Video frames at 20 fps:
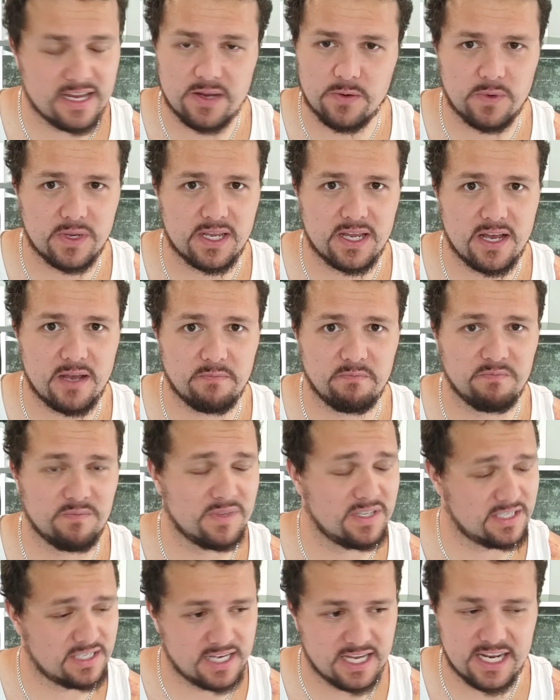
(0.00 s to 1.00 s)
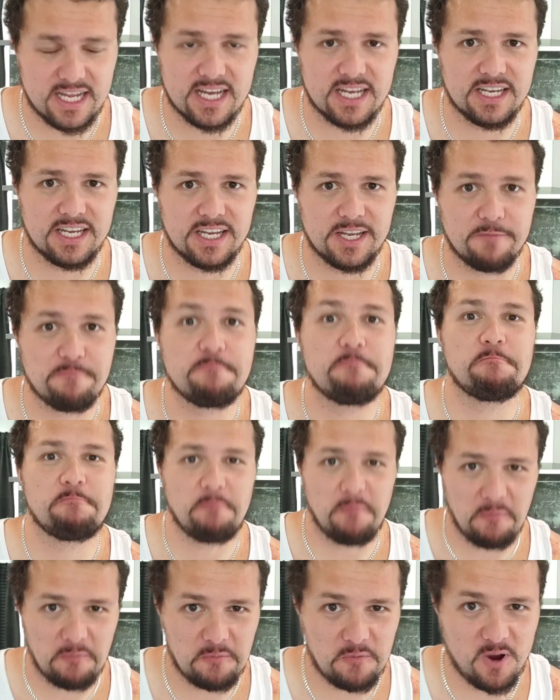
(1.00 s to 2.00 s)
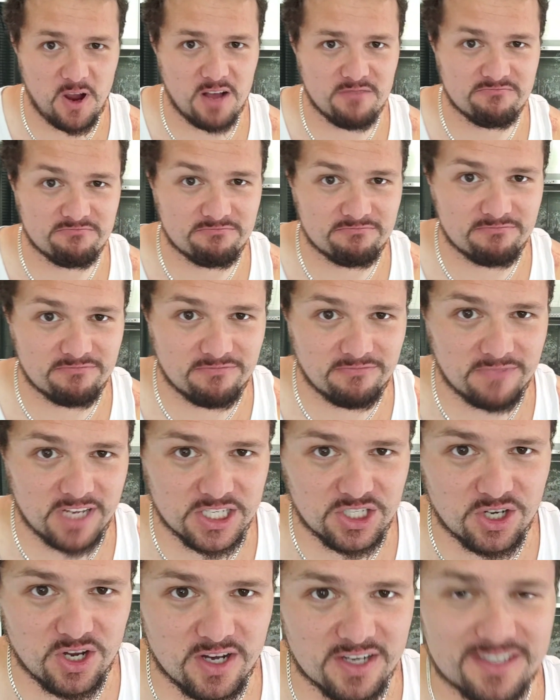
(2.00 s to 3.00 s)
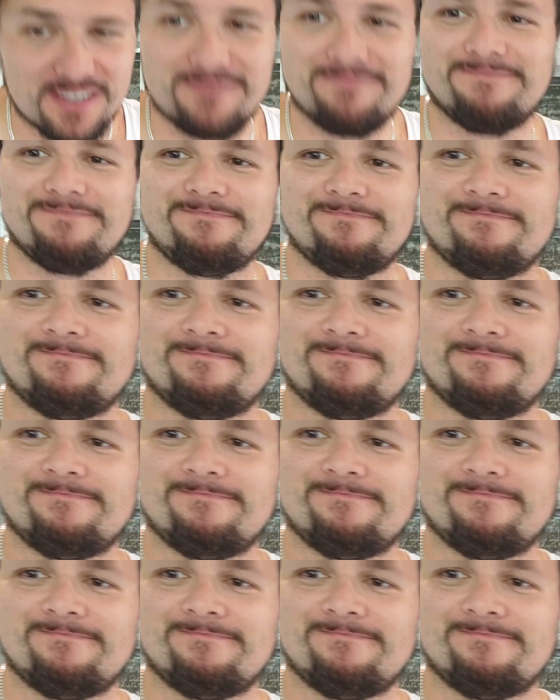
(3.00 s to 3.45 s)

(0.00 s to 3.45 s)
Here we come. Let's get out of here. Right. Catch you guys.